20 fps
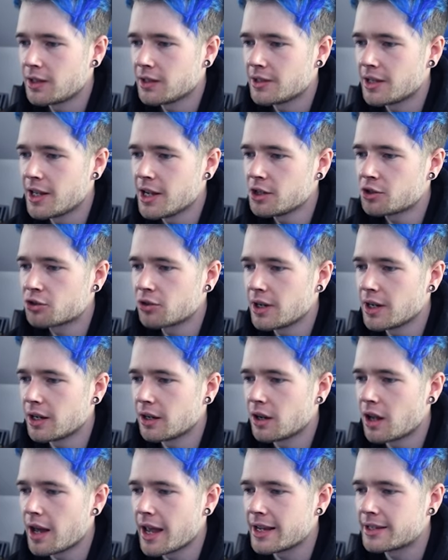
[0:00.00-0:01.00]
is literally
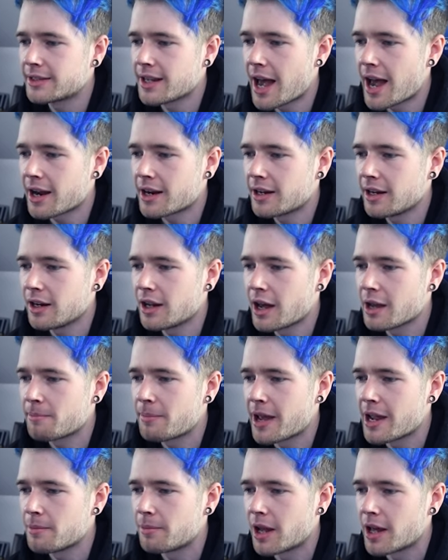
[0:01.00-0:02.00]
like, exactly like
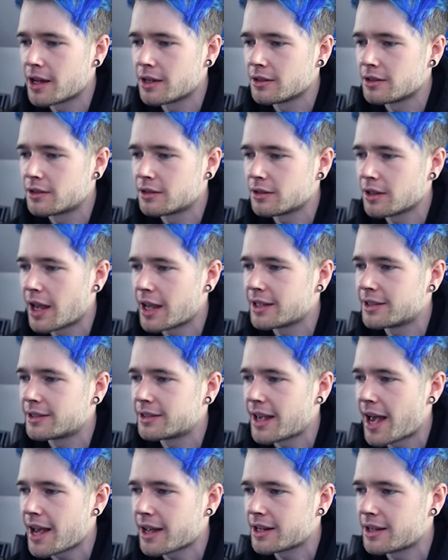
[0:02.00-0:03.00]
Beyblades.
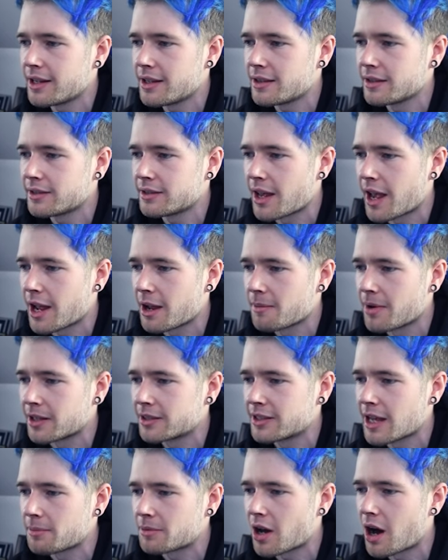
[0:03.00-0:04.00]
Exactly the same,
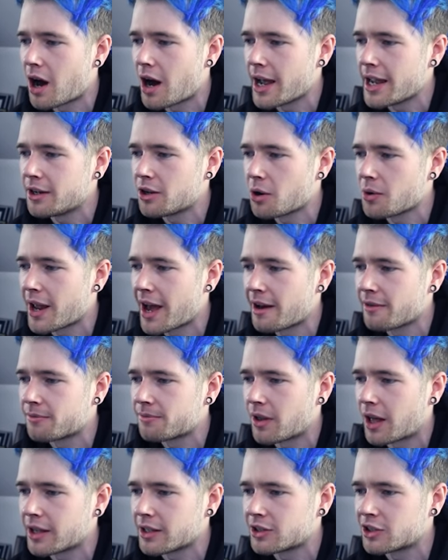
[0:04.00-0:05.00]
except I don't
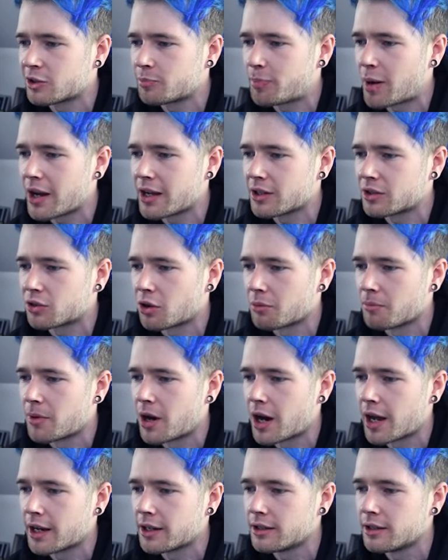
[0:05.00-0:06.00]
have, like, spikes on
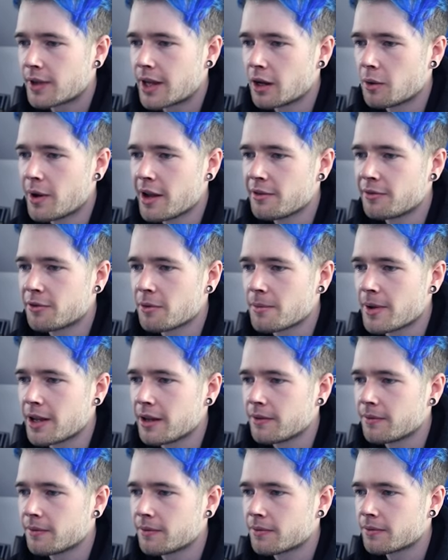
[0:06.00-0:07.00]
mine. Get away from
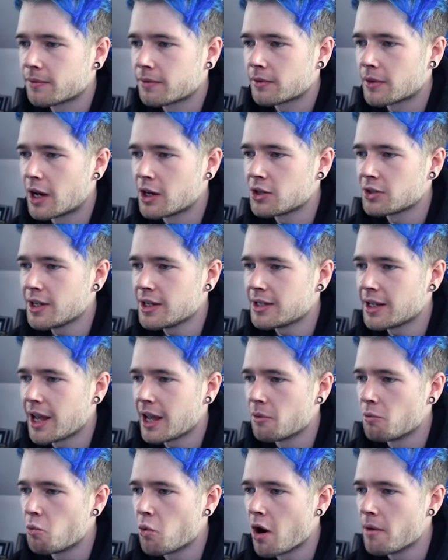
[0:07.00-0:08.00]
me. I just need to
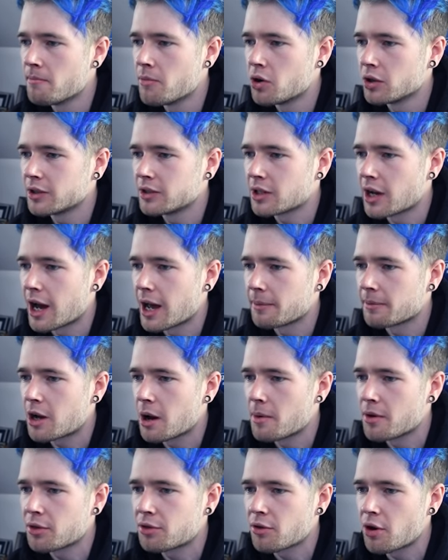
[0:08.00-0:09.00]
hit him one more time.
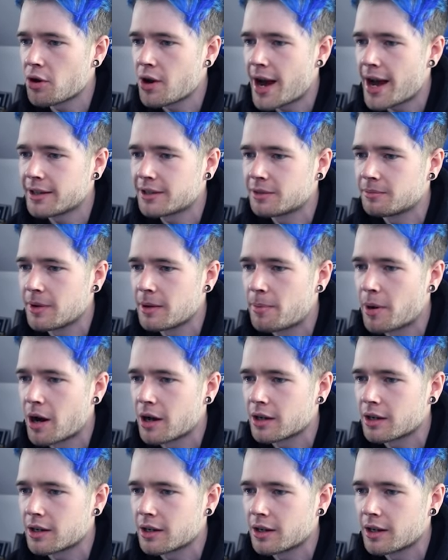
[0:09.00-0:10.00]
Come on, throw your hats at me,
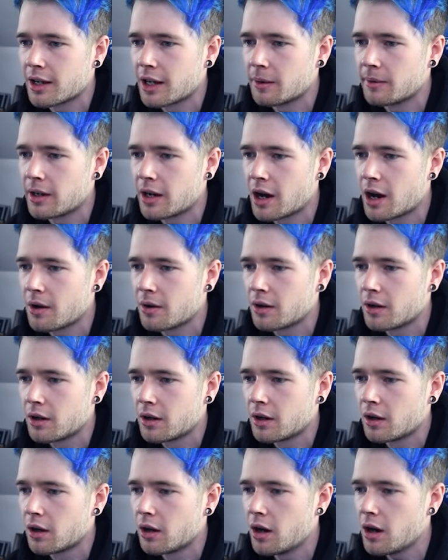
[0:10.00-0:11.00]
punk. Here we go.
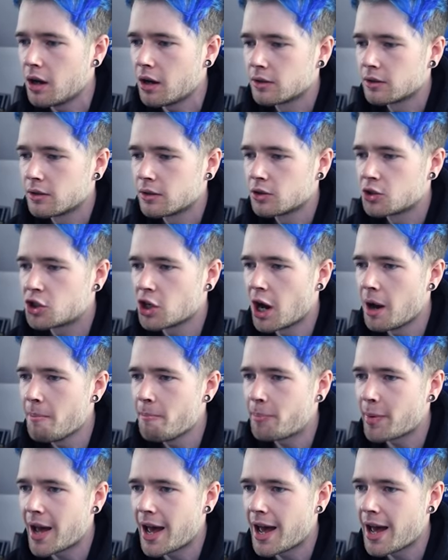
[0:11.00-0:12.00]
Huh.
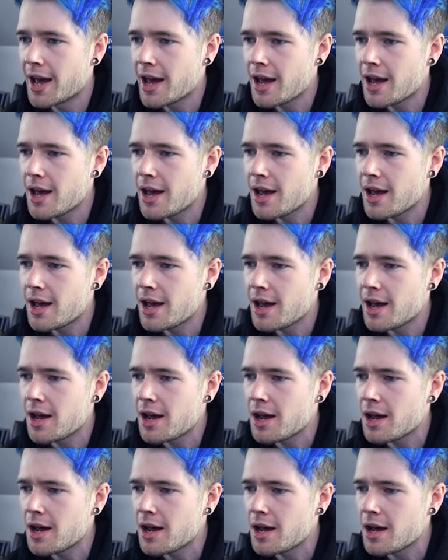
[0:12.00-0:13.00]
Jump
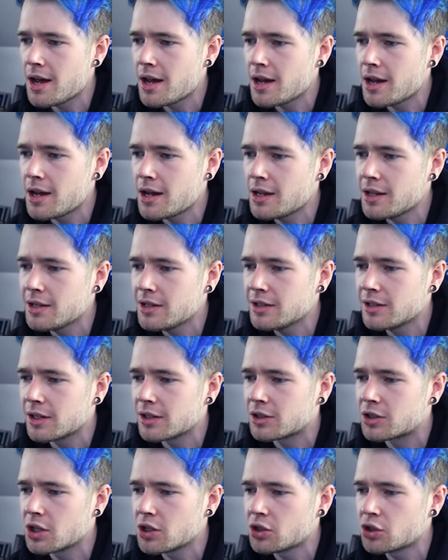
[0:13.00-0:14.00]
and
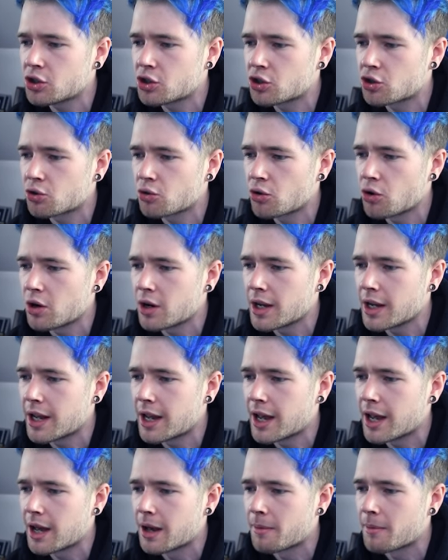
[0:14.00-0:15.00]
destroy
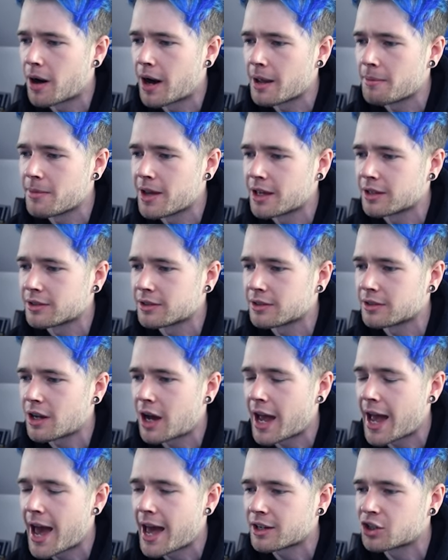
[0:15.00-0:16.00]
him. I missed.
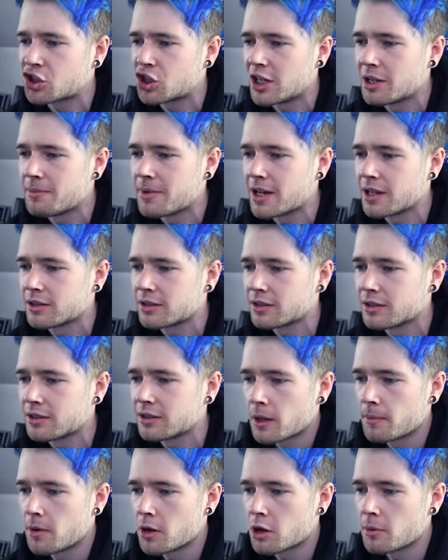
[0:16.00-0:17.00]
I actually
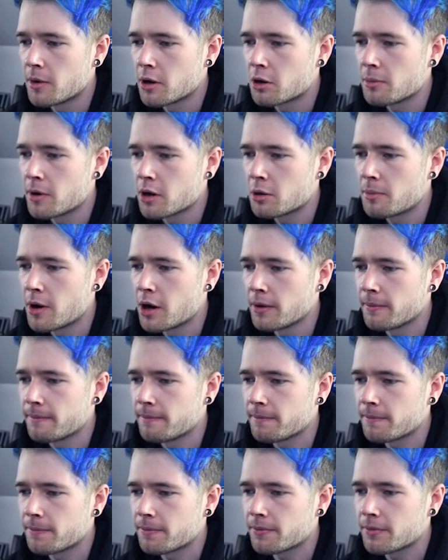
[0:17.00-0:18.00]
missed. Come on, come on, come on, come on.
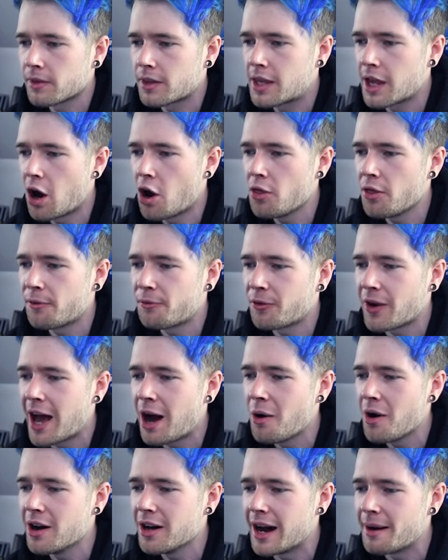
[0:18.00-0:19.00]
Get on the
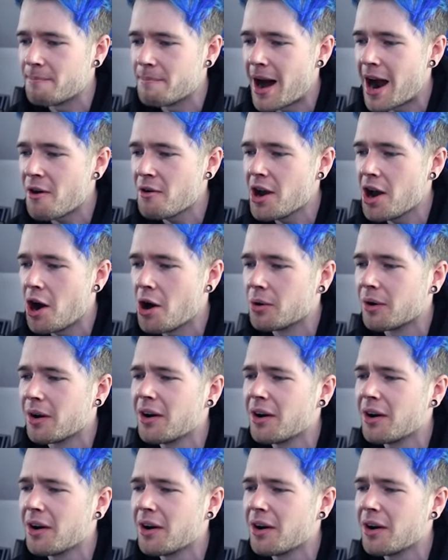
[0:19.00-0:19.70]
flower, Mario.